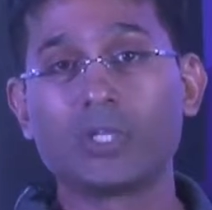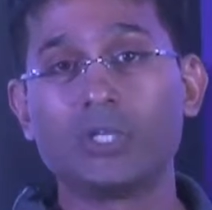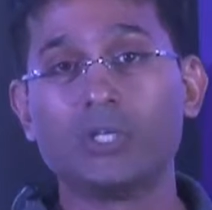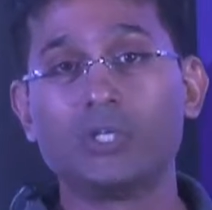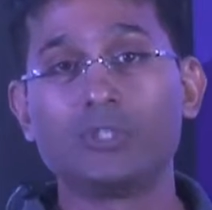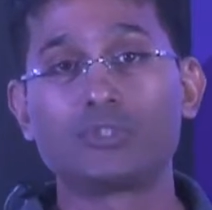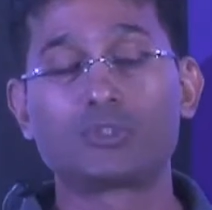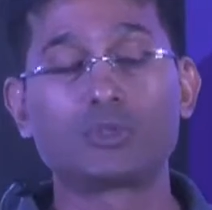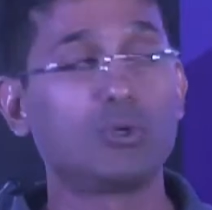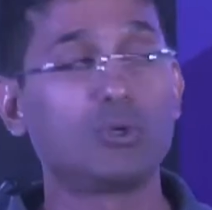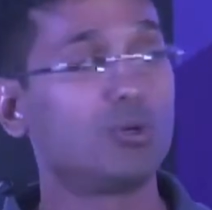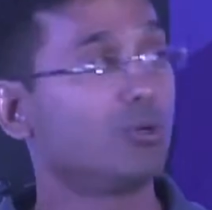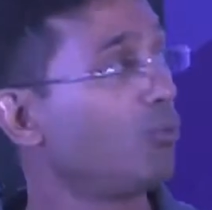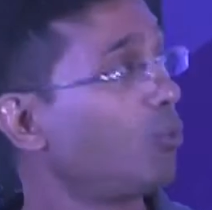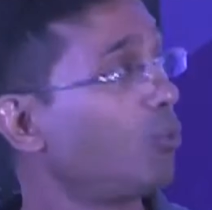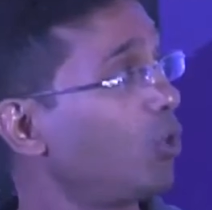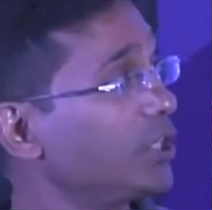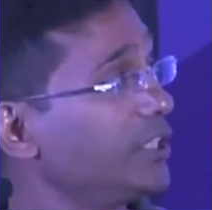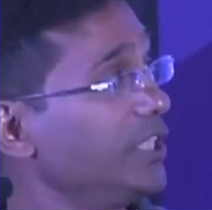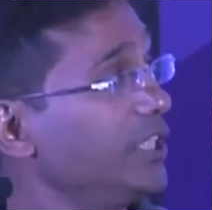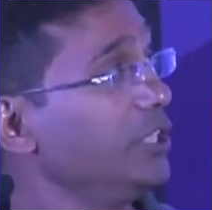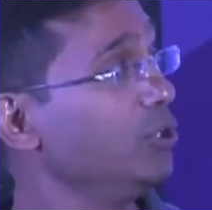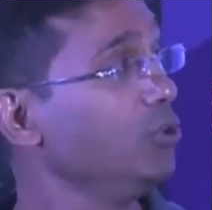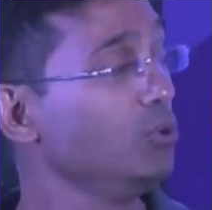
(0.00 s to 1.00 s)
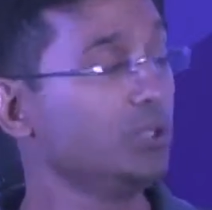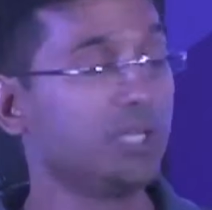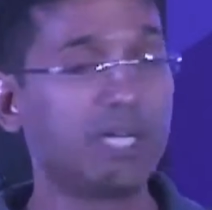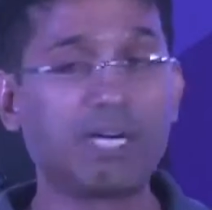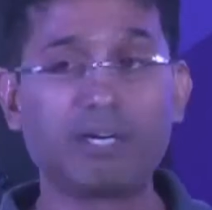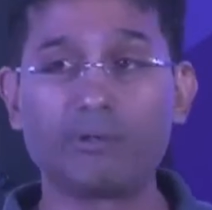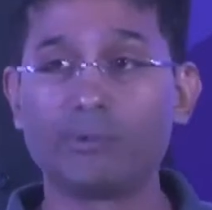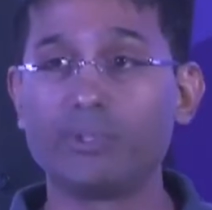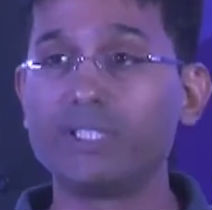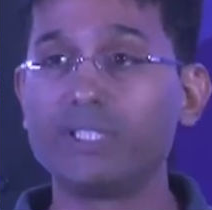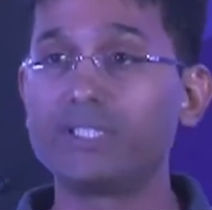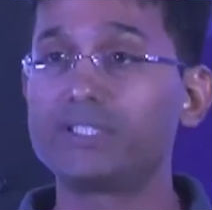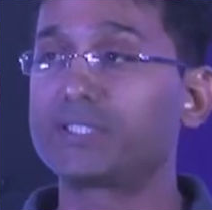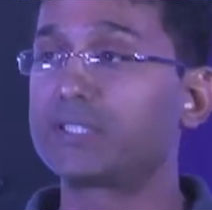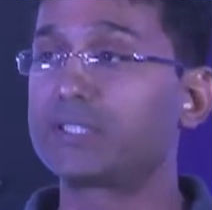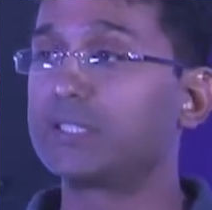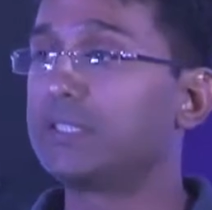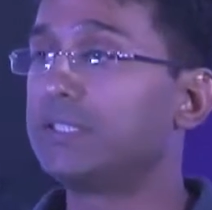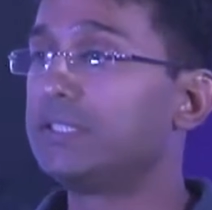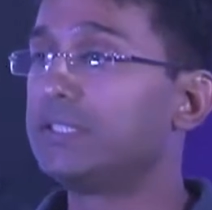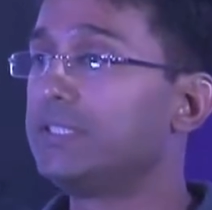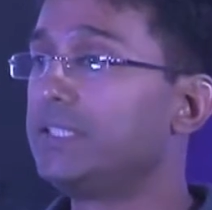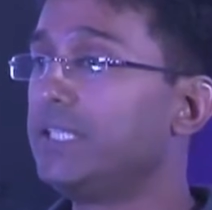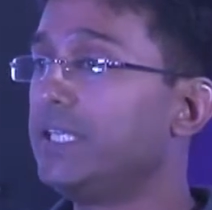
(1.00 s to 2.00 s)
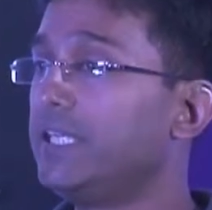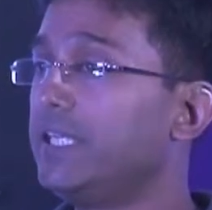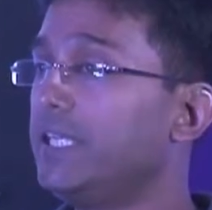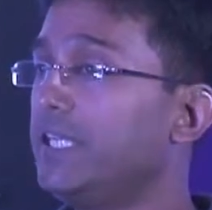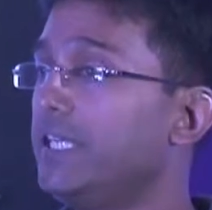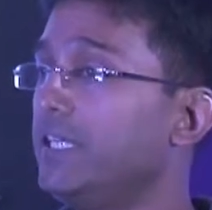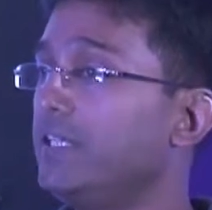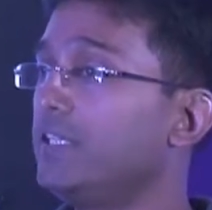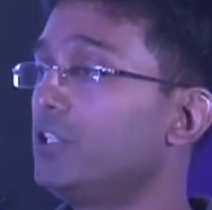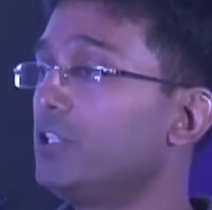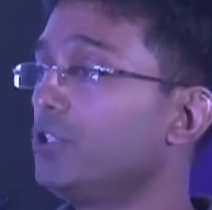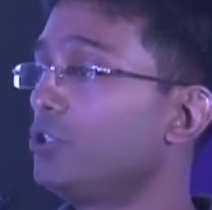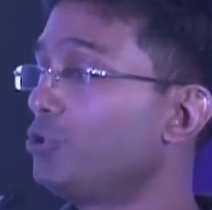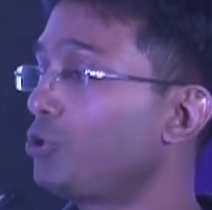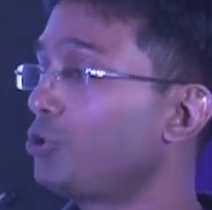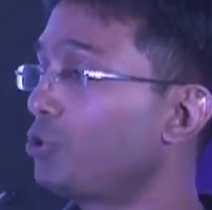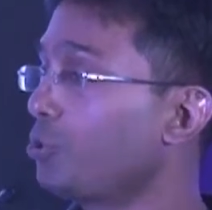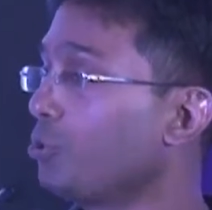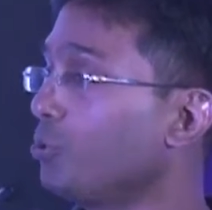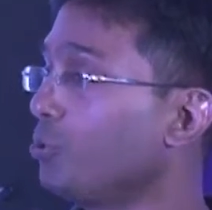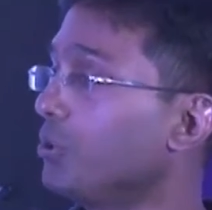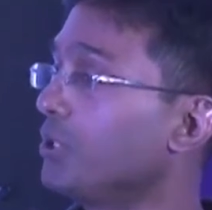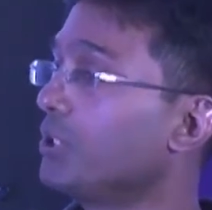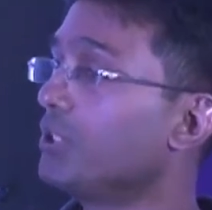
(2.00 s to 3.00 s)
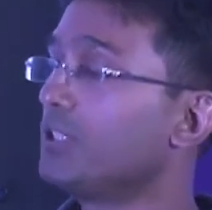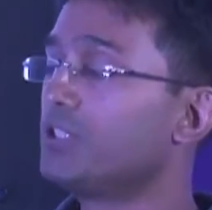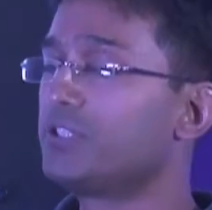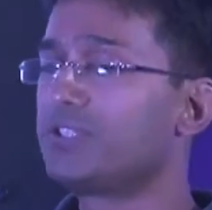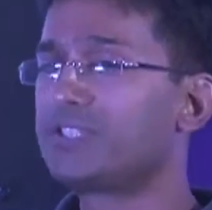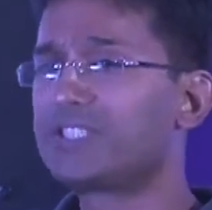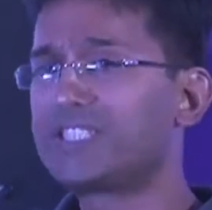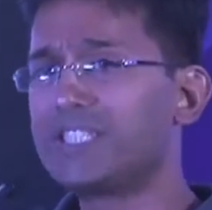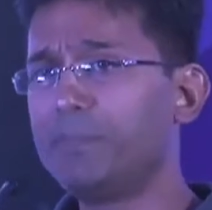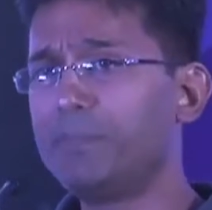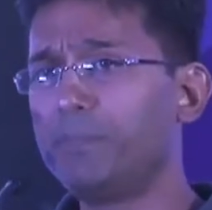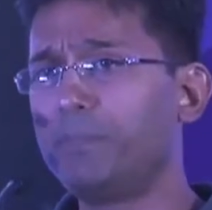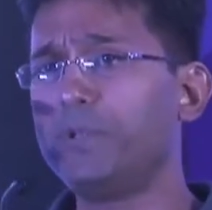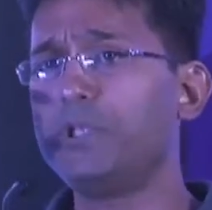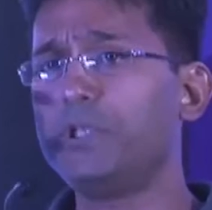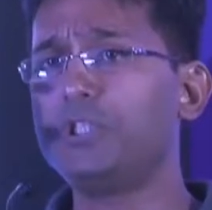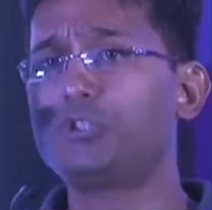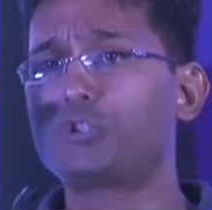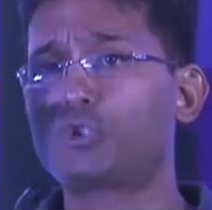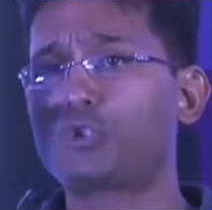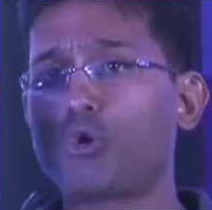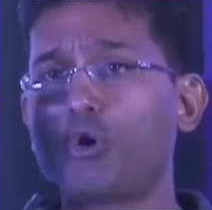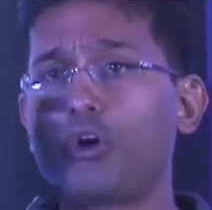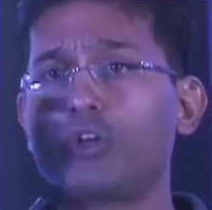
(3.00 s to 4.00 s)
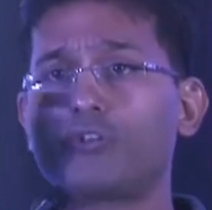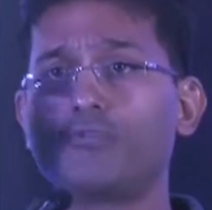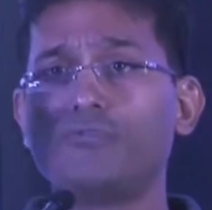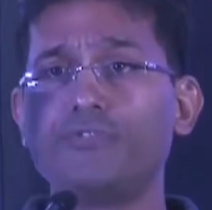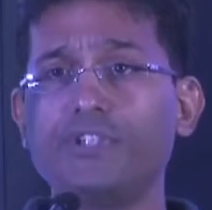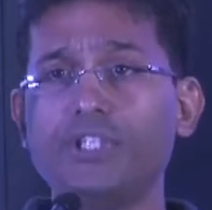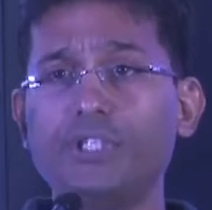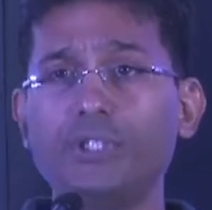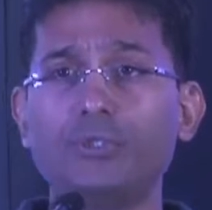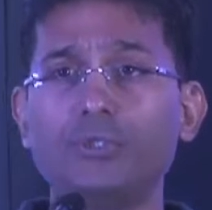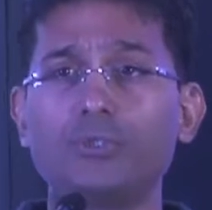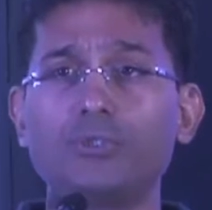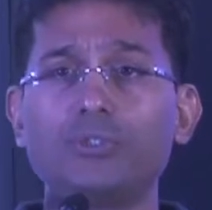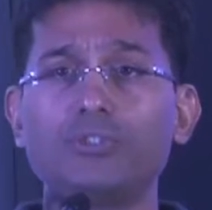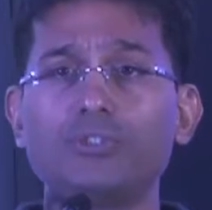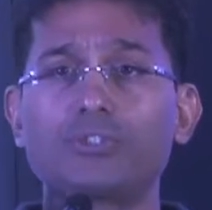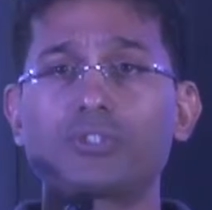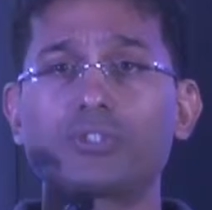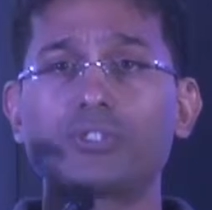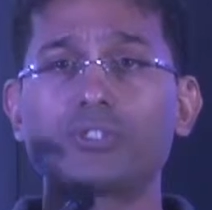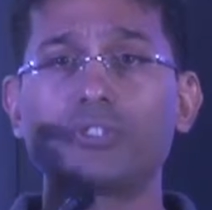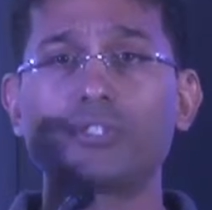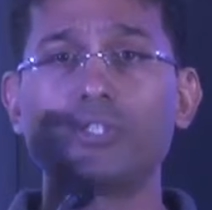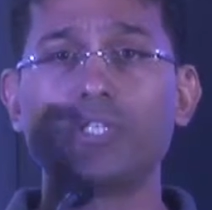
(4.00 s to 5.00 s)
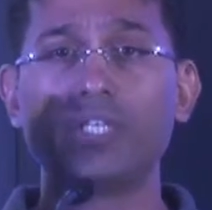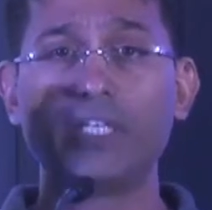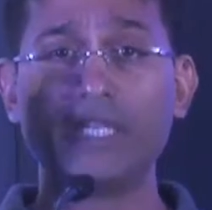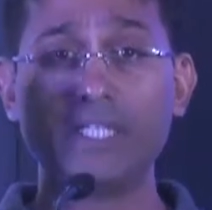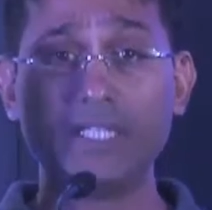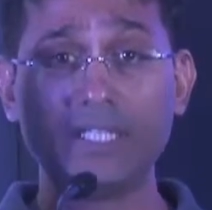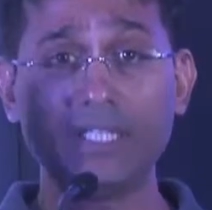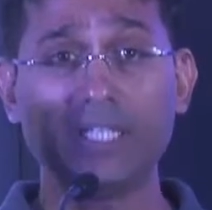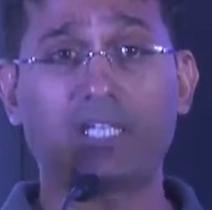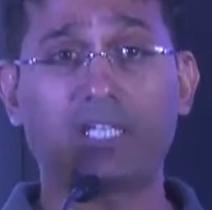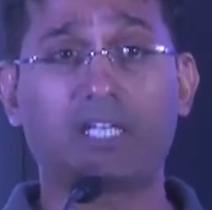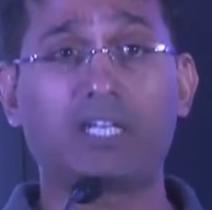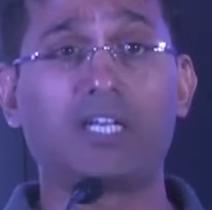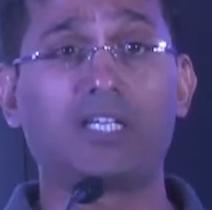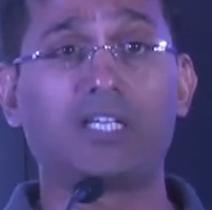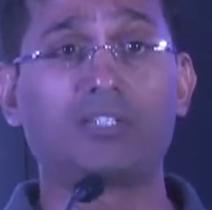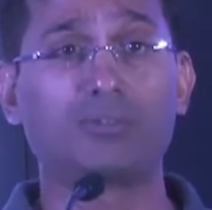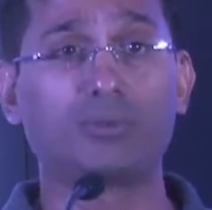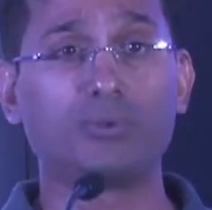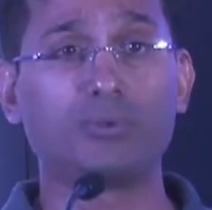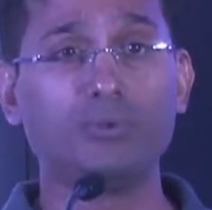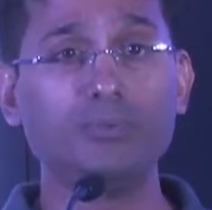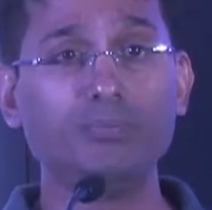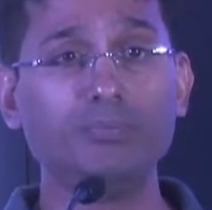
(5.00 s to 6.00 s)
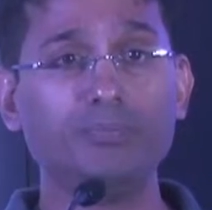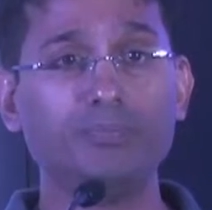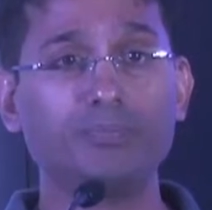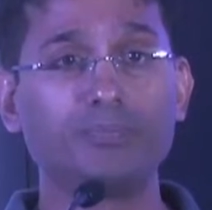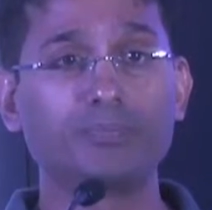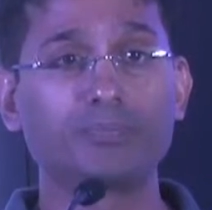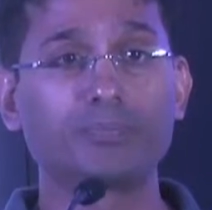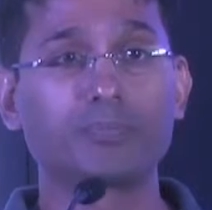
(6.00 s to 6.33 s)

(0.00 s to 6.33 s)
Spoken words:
So what they do now is, they shoot simple short videos in the classroom,